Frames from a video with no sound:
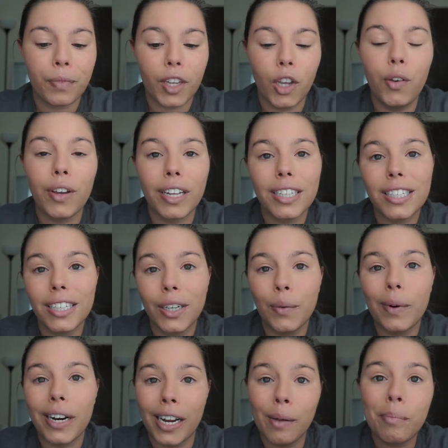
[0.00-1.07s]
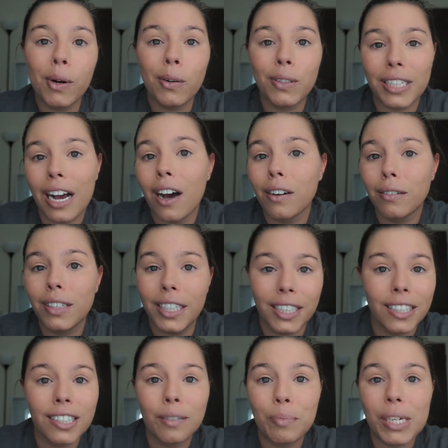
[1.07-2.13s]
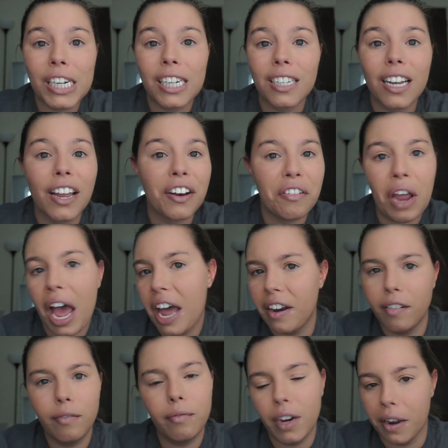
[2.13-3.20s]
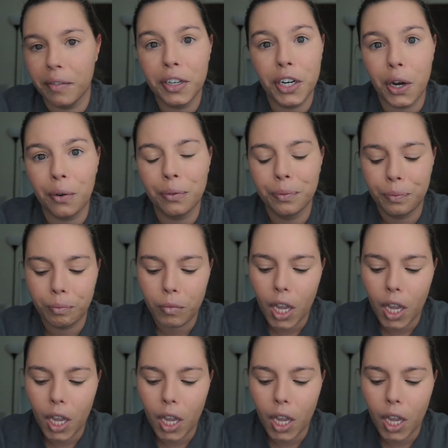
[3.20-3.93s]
You can see what a hippo sound is, because I had never known.